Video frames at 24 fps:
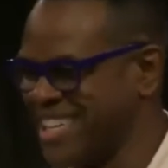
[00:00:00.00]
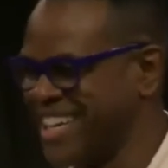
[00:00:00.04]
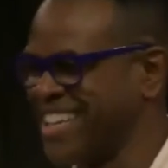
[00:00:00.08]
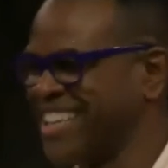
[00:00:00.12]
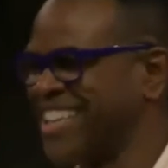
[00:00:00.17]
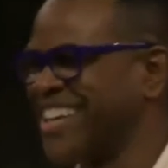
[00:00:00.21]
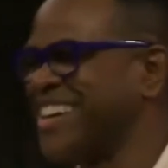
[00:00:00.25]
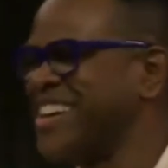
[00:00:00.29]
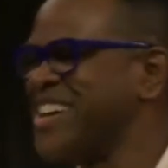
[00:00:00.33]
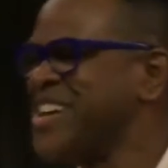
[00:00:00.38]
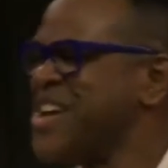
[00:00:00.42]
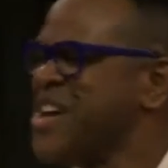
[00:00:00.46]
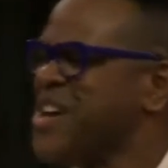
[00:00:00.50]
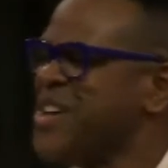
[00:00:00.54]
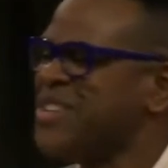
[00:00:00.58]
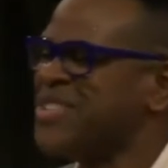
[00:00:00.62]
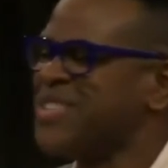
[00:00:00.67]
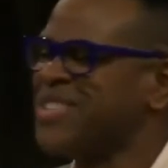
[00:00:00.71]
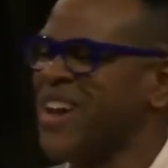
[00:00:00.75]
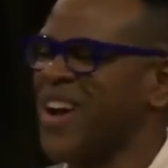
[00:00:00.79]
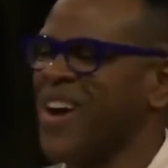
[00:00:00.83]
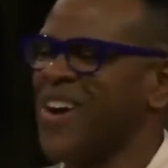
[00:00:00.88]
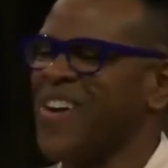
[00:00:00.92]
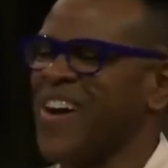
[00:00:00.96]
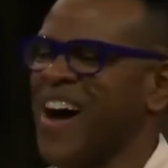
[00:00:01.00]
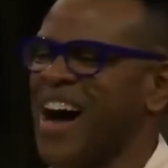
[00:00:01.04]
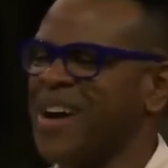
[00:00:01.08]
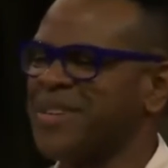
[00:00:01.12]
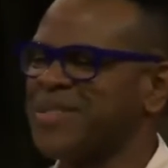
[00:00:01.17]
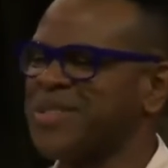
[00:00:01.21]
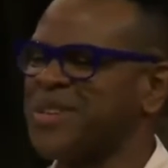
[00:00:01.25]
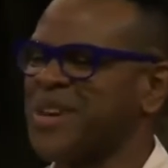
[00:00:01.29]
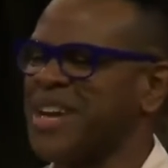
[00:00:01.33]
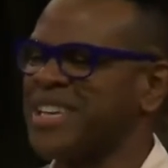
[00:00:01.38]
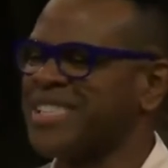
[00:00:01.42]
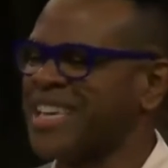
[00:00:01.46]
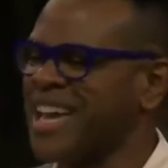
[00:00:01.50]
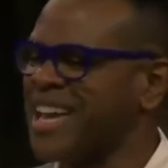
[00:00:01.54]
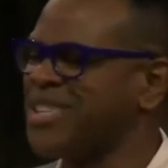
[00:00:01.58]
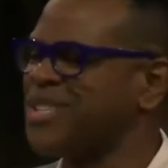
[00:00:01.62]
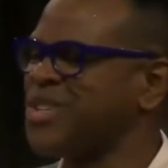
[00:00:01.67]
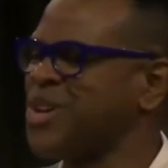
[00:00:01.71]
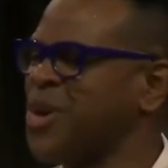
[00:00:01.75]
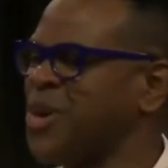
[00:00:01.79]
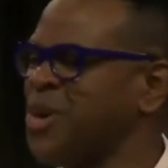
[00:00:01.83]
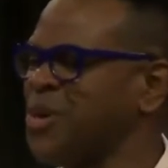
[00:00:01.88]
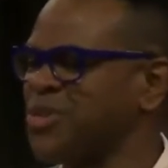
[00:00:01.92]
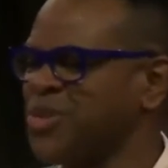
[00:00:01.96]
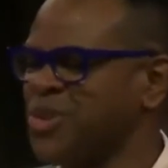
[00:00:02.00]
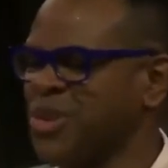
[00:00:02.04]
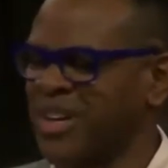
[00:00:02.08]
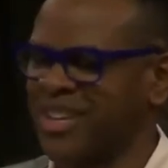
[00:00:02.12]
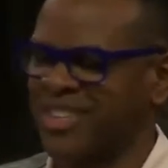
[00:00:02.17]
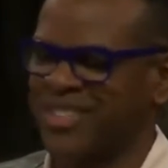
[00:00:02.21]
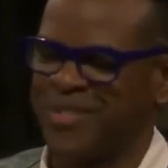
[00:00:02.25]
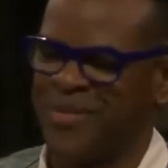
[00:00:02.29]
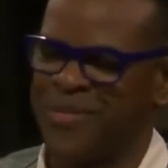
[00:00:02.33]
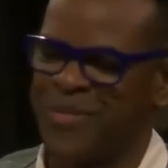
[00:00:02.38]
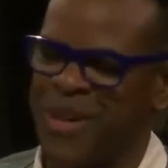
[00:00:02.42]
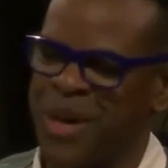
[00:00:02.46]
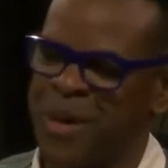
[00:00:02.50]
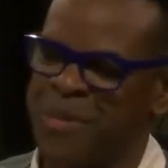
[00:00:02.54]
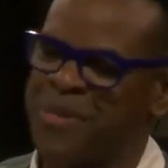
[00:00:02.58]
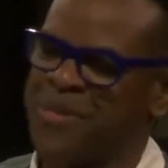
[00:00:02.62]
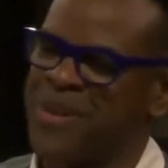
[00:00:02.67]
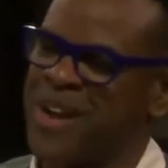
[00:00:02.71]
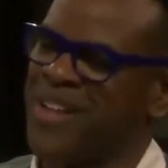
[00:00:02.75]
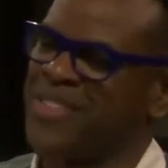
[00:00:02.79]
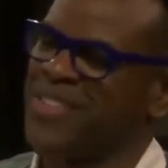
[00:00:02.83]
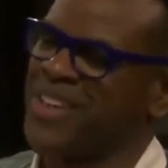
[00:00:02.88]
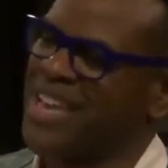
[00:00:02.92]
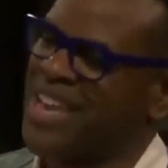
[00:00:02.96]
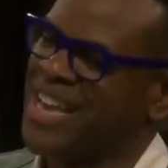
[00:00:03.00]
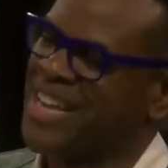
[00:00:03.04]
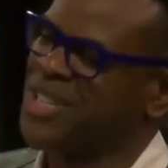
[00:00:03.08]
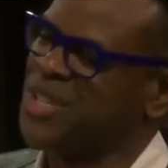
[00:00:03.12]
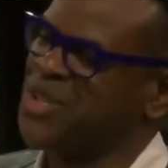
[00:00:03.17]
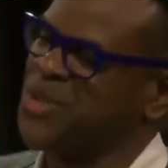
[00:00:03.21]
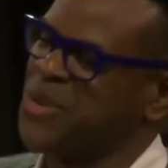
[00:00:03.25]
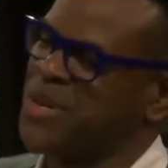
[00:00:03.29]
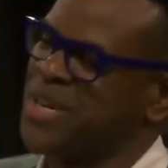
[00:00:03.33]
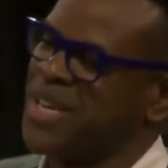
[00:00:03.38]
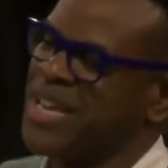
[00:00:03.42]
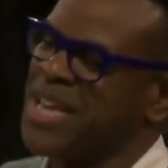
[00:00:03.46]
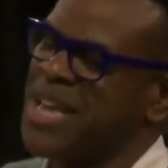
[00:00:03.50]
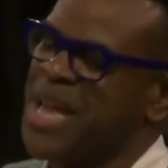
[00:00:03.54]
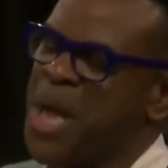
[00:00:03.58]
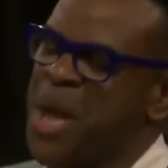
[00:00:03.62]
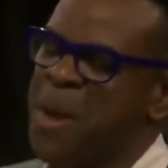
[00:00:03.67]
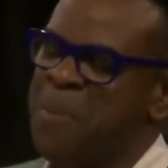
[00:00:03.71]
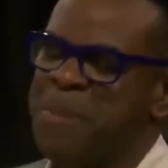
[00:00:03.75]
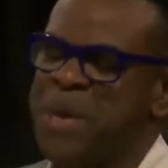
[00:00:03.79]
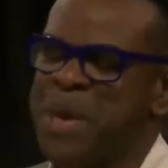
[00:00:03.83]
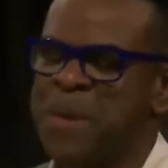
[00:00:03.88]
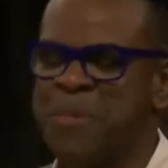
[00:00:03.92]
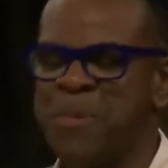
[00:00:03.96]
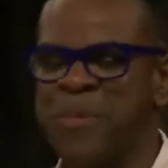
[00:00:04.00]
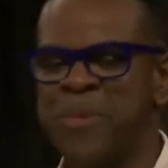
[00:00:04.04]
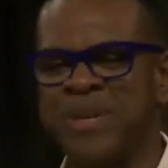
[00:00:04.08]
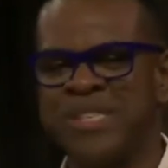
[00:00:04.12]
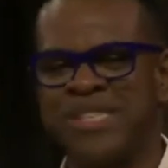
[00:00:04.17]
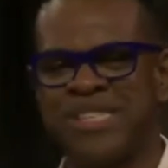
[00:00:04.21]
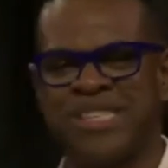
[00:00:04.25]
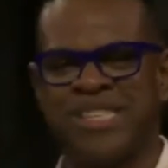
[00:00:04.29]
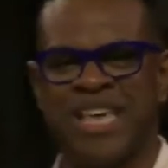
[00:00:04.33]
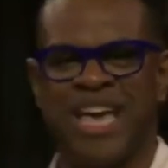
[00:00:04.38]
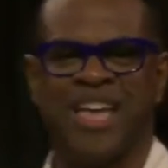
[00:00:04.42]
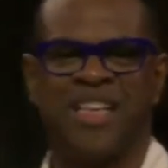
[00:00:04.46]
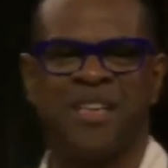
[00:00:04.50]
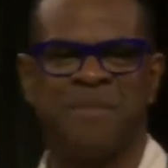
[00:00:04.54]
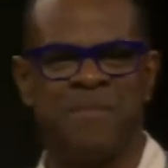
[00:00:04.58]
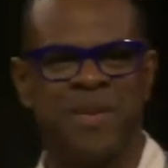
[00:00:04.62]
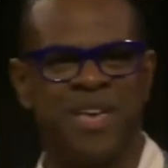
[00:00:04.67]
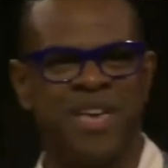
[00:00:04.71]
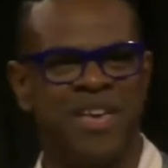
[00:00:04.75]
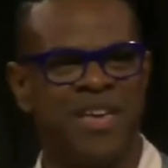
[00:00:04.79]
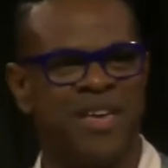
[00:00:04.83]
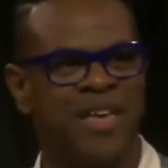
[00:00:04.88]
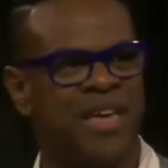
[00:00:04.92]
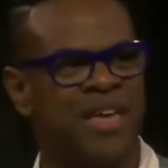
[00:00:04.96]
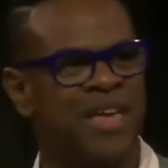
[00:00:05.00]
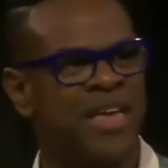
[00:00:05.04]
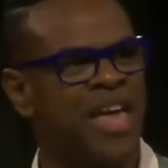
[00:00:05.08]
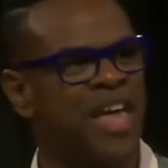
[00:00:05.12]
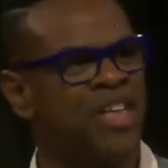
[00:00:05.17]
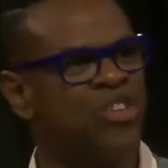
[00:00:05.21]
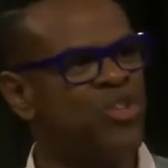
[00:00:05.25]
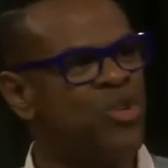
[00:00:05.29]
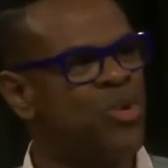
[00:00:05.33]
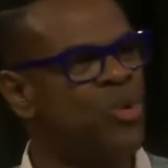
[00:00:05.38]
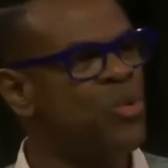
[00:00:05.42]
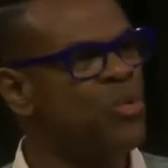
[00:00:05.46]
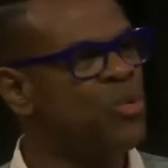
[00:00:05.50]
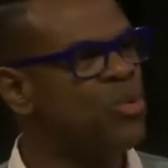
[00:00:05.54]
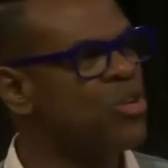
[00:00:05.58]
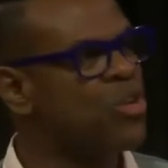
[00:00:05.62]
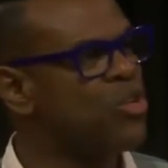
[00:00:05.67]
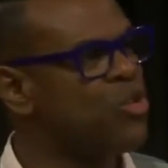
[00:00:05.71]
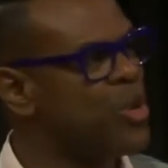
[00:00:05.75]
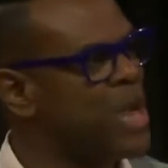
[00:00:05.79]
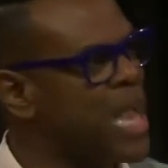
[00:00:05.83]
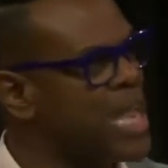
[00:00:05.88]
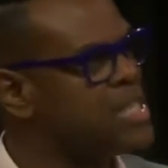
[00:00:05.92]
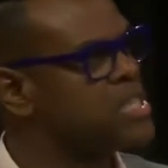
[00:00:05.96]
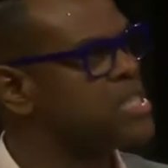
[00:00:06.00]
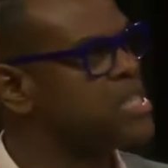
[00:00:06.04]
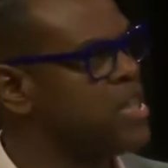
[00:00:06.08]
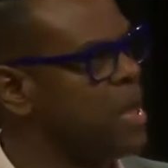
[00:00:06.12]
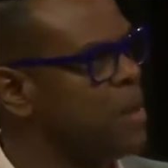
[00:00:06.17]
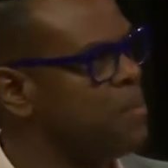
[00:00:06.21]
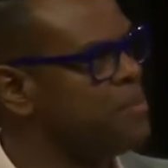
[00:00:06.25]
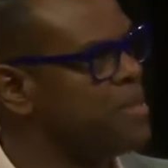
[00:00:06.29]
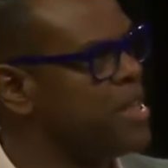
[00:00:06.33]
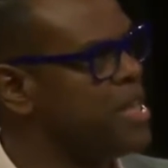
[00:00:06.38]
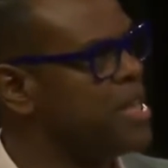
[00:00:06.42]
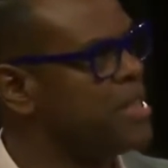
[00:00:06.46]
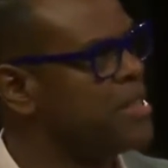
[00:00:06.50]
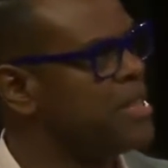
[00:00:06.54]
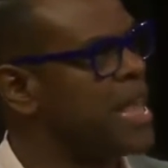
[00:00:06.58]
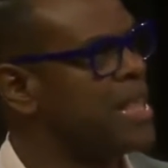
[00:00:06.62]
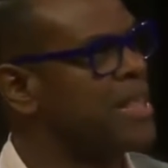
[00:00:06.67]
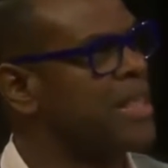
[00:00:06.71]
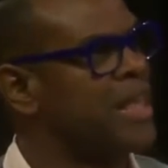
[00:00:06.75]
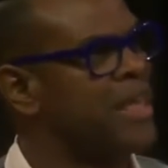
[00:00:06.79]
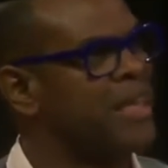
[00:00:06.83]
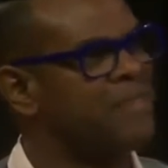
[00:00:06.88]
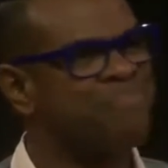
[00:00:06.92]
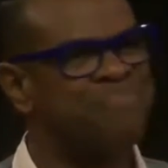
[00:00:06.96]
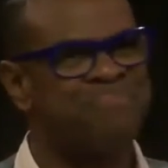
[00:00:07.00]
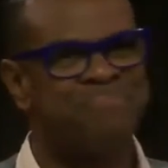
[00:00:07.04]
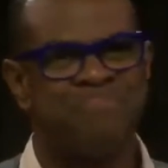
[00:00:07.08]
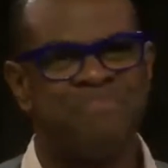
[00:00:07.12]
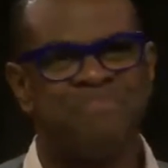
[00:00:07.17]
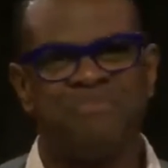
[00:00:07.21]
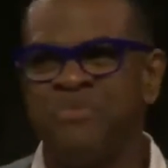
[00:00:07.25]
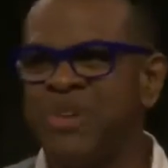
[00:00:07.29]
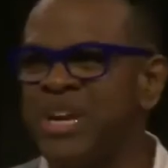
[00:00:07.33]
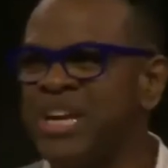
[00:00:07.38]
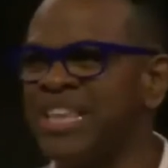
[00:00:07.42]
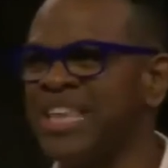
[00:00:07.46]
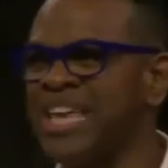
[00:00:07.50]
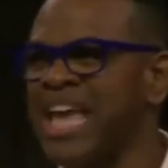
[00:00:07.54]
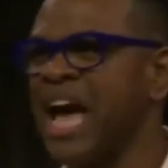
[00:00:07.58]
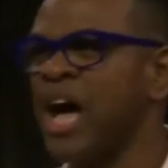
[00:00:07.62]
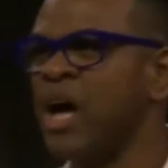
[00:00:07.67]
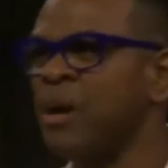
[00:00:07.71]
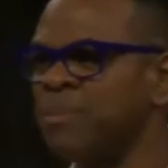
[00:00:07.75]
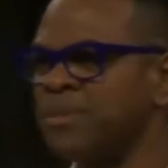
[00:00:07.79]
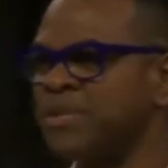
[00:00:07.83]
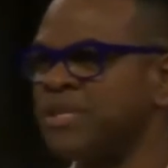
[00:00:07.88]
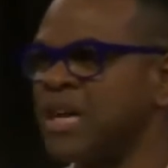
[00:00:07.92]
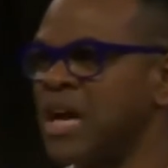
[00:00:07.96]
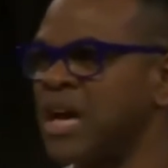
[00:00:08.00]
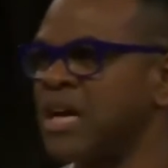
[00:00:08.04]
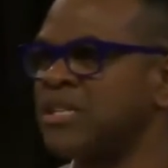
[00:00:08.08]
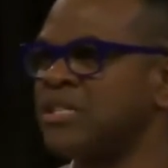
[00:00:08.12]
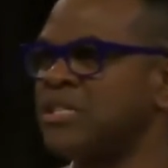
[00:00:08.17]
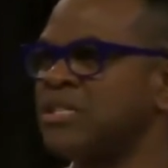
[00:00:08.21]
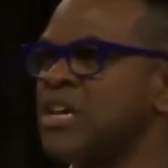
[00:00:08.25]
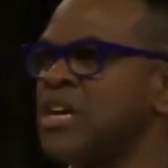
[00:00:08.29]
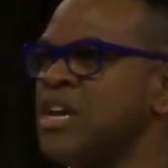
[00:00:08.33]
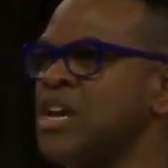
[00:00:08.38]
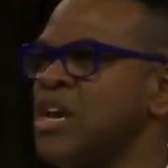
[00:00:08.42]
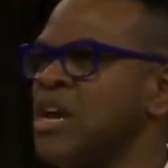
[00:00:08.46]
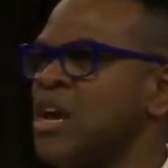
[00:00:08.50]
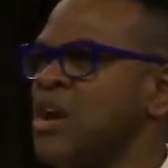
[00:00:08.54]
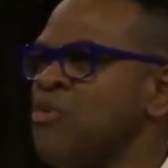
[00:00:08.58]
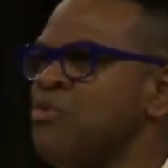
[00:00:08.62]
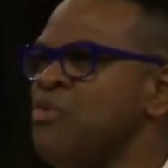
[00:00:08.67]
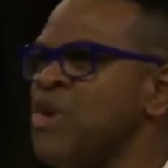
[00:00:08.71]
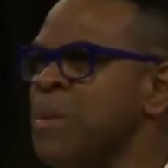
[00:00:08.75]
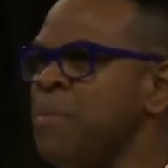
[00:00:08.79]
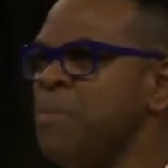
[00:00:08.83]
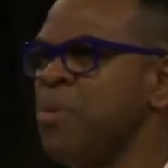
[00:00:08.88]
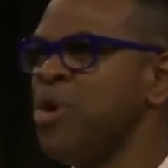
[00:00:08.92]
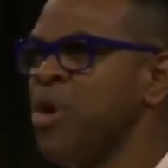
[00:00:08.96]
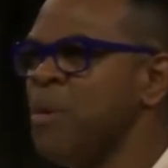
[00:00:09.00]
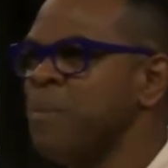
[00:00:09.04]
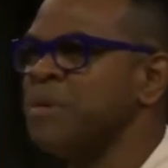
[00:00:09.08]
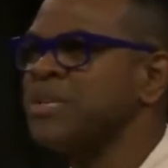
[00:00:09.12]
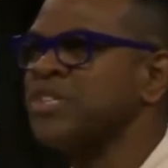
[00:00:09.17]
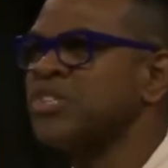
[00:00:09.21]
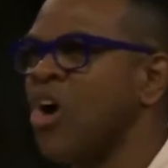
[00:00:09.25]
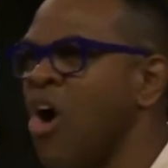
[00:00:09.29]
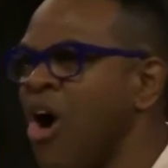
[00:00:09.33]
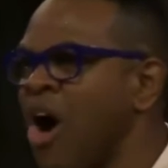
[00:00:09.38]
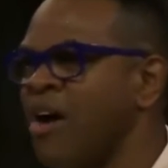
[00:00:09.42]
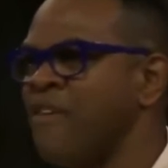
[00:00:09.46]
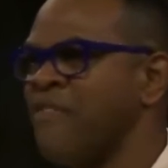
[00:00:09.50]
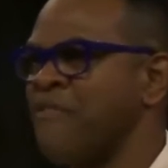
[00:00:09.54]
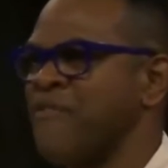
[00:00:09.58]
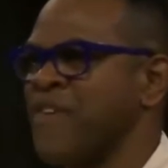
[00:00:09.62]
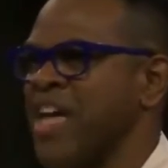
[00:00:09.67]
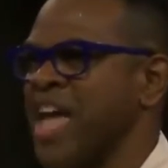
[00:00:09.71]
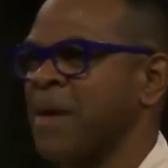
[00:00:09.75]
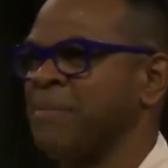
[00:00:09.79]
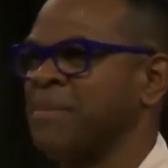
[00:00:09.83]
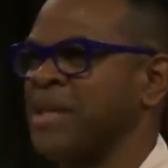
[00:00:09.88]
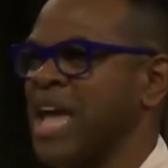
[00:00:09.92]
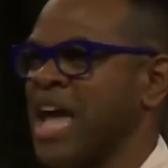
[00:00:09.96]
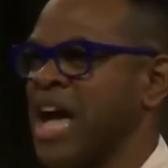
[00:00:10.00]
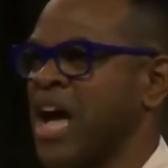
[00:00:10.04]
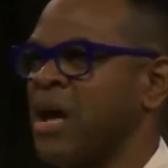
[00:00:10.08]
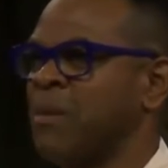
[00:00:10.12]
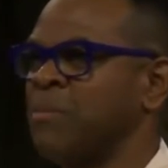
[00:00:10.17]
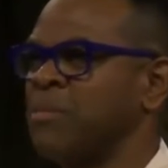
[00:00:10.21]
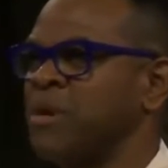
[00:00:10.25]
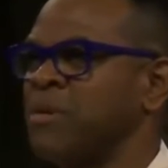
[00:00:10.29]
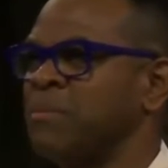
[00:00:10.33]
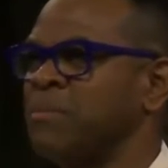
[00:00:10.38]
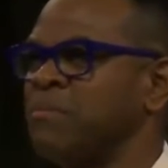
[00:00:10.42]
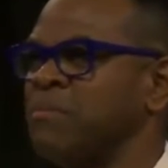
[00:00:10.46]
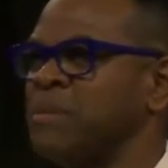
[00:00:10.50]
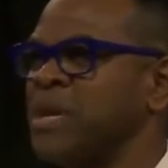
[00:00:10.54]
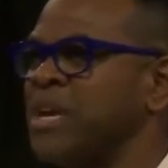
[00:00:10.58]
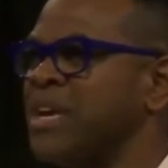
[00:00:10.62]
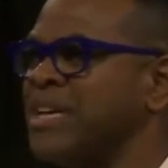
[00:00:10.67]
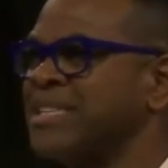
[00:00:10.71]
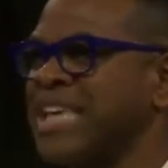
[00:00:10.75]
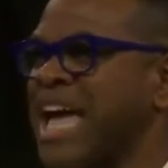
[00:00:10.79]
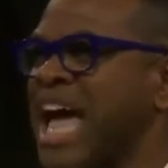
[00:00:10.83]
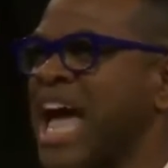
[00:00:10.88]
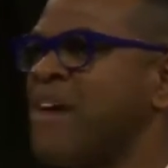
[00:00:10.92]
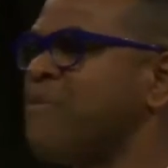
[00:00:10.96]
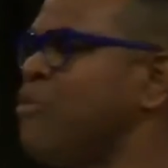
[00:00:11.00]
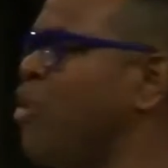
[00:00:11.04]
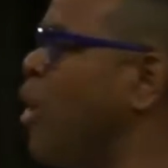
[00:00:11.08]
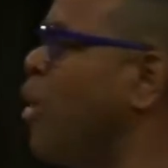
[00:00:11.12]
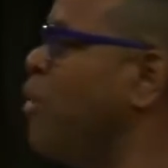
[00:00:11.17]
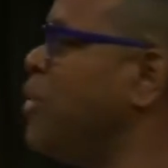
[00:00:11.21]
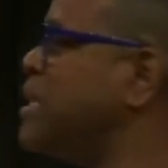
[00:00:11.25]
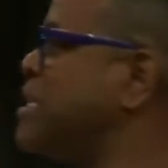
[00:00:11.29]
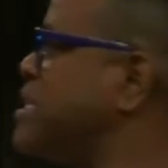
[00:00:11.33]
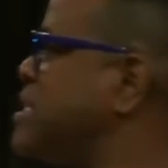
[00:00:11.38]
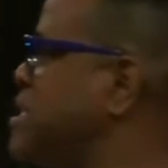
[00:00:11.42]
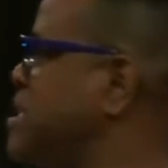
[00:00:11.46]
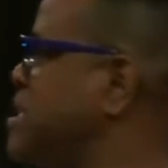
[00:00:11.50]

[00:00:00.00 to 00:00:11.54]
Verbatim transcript: Mandela. So, uh, so as I told, took the film around the country, people would say to me, can you create something that really helps us repurpose our family album, because I have all this